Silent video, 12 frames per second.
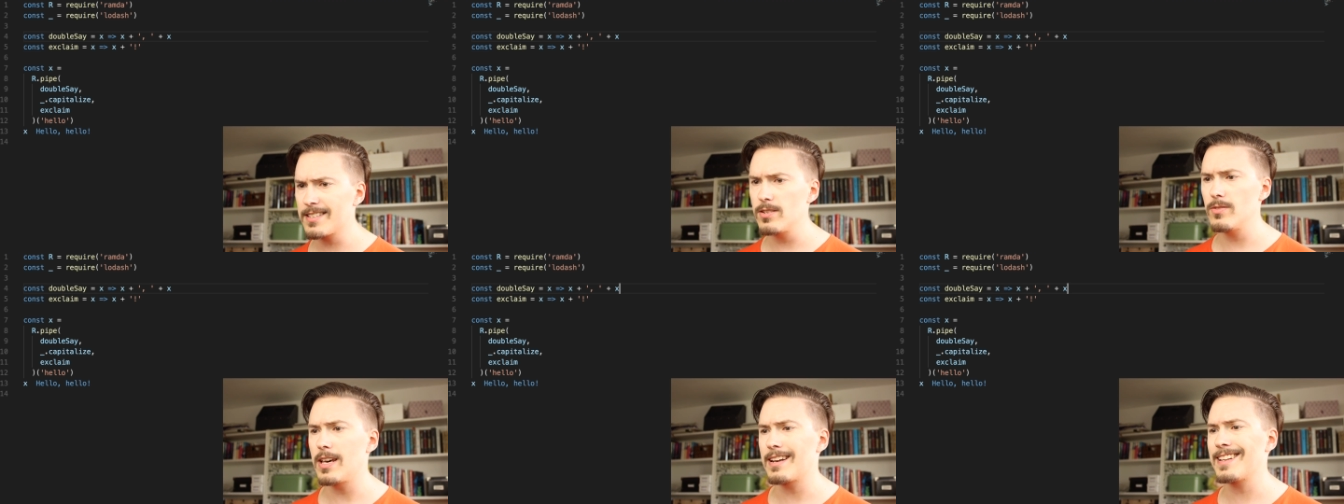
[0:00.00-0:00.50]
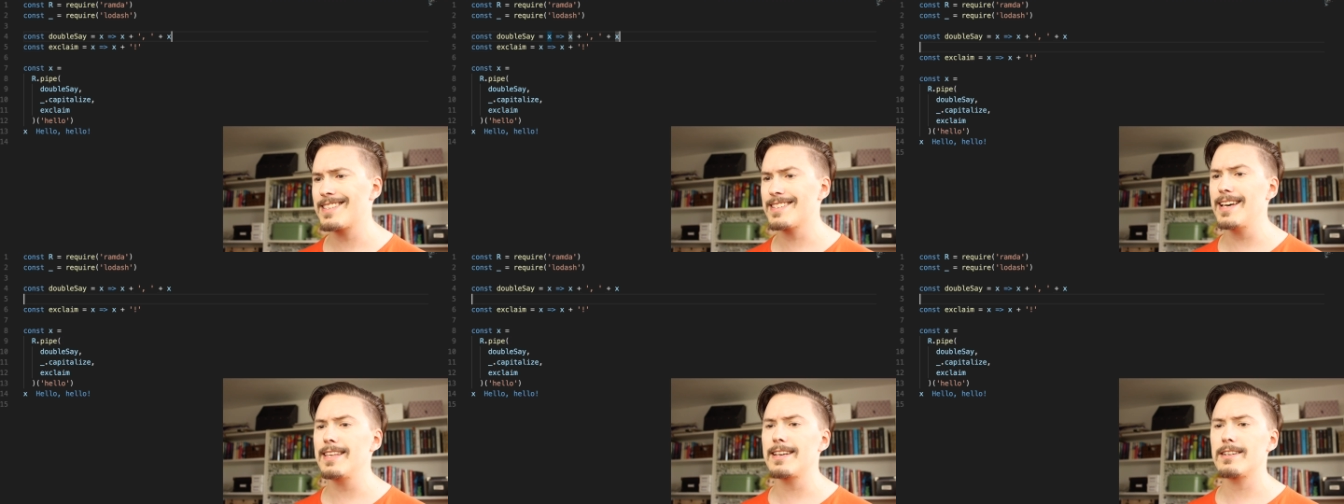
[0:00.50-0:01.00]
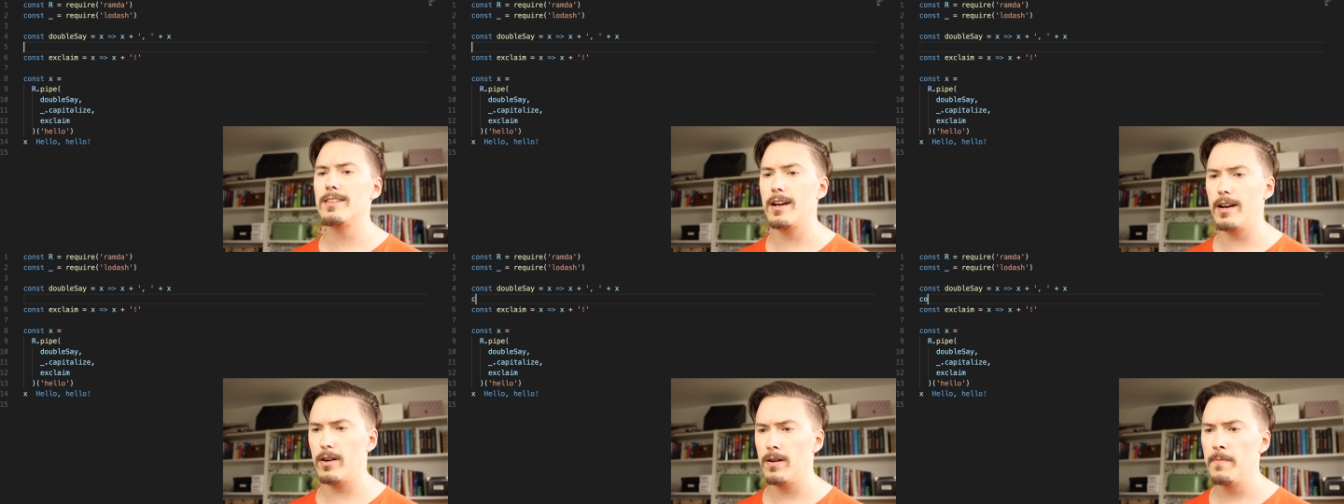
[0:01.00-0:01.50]
do that. Let's say that
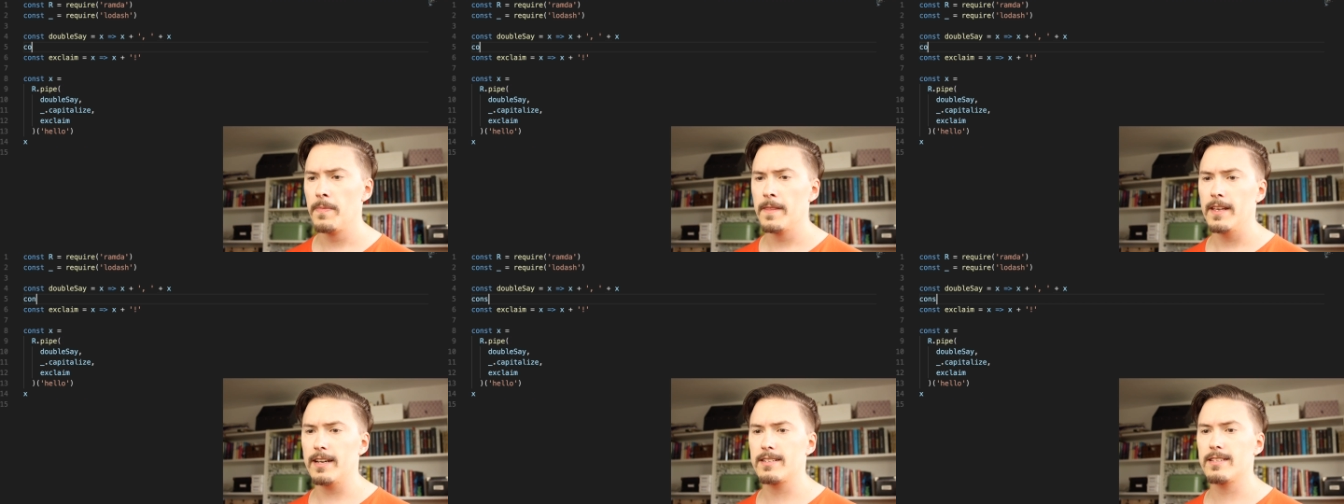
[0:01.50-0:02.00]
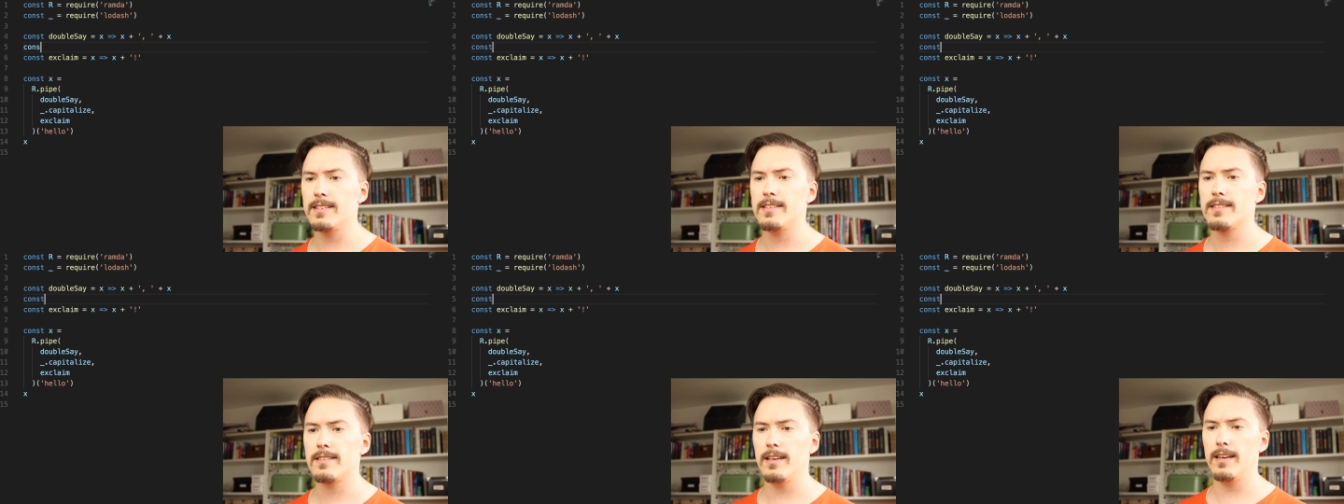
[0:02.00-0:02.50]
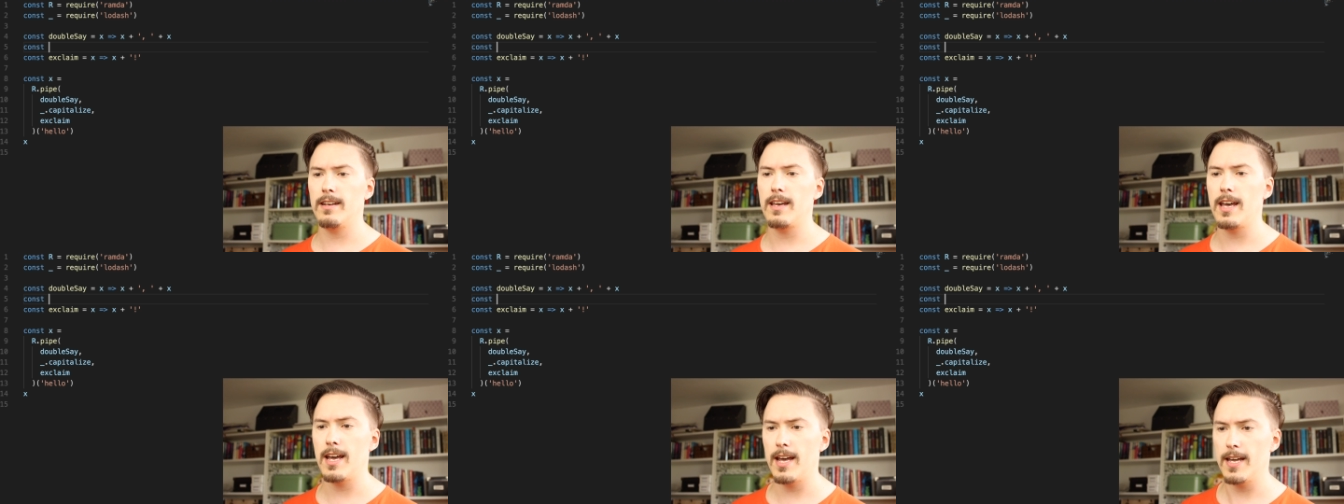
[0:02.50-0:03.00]
there existed
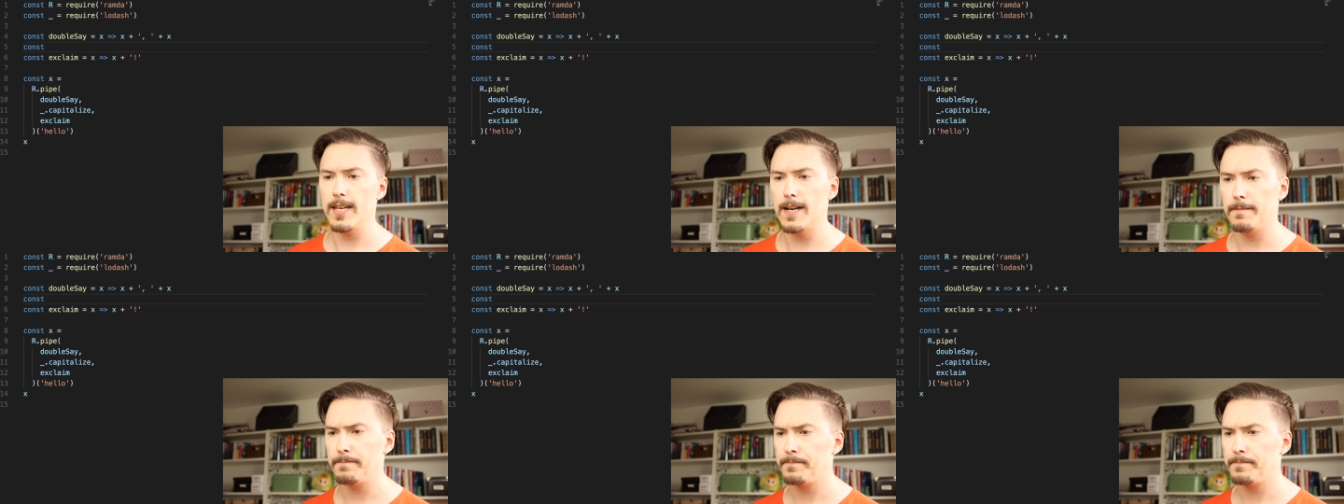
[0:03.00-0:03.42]
a